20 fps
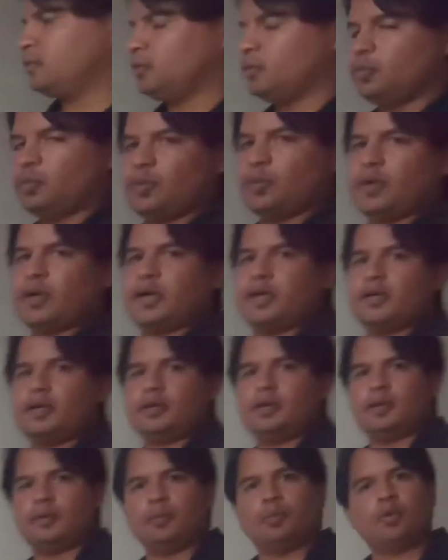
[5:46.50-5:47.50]
one
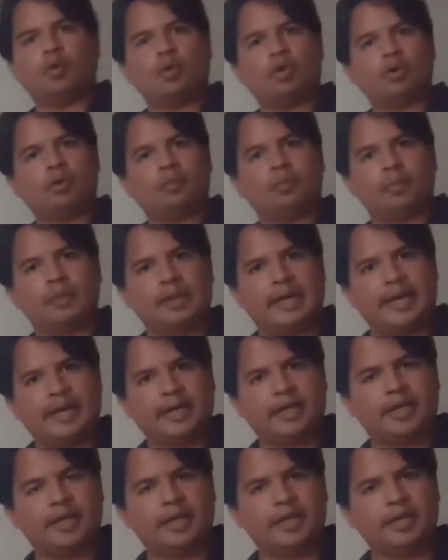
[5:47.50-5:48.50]
more
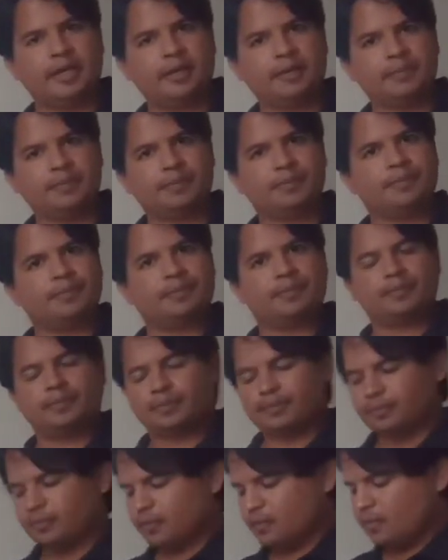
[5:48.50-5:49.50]
black key,
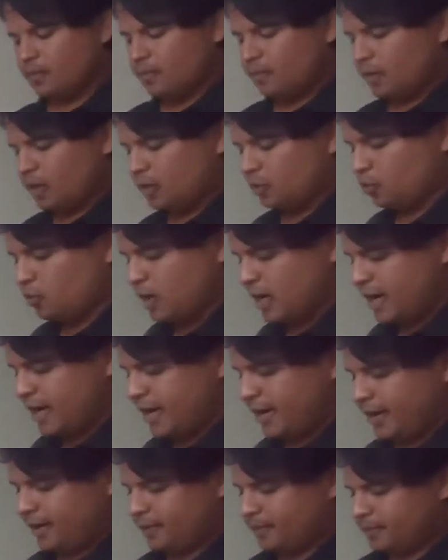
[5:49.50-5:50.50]

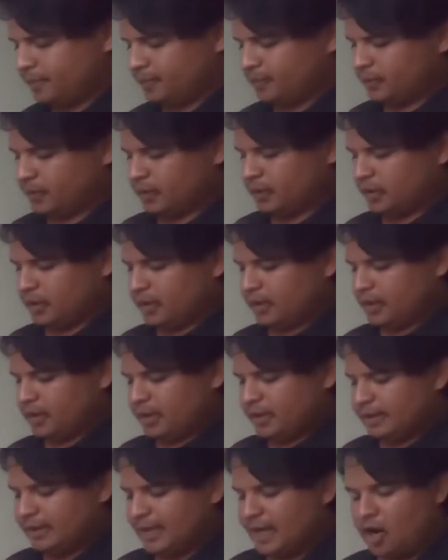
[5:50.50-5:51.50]
right?
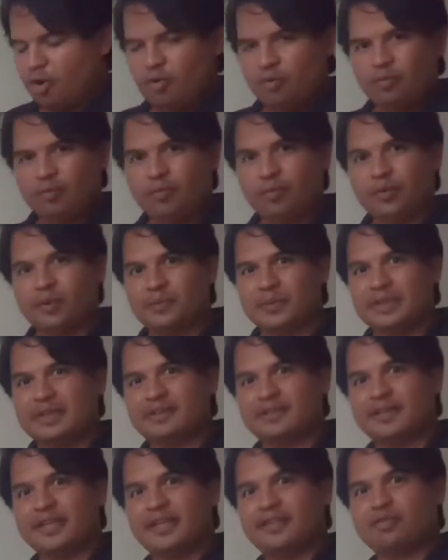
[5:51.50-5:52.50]
Now, from the
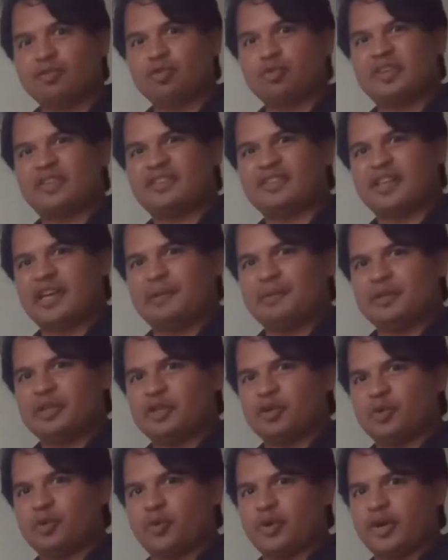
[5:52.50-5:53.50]
sixth to the seventh
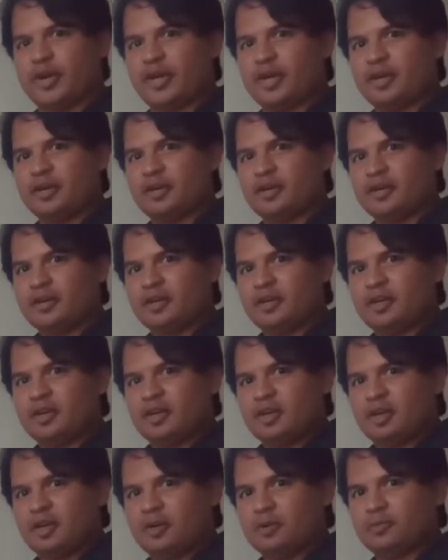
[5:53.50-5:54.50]
degree
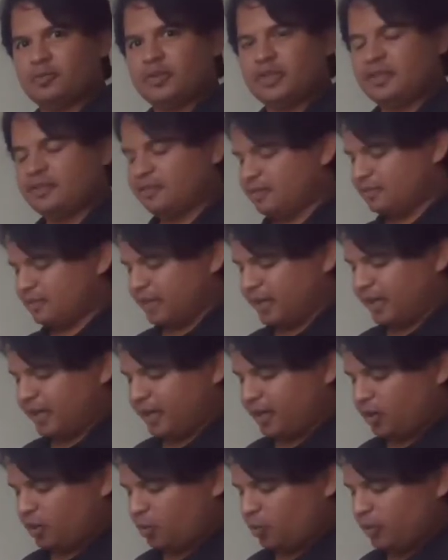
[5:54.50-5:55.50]
of this
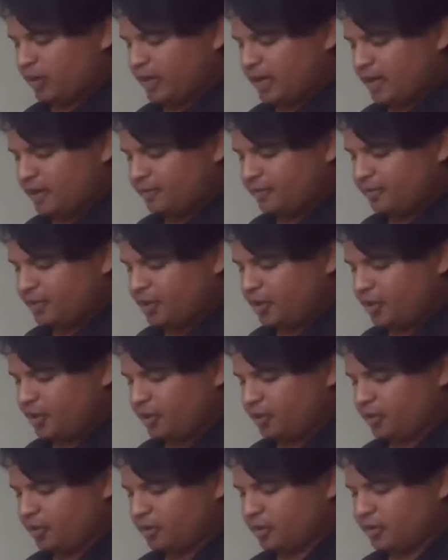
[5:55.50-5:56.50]
scale we have
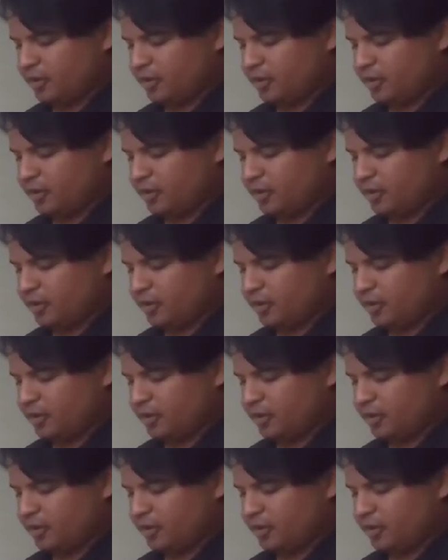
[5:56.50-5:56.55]
here,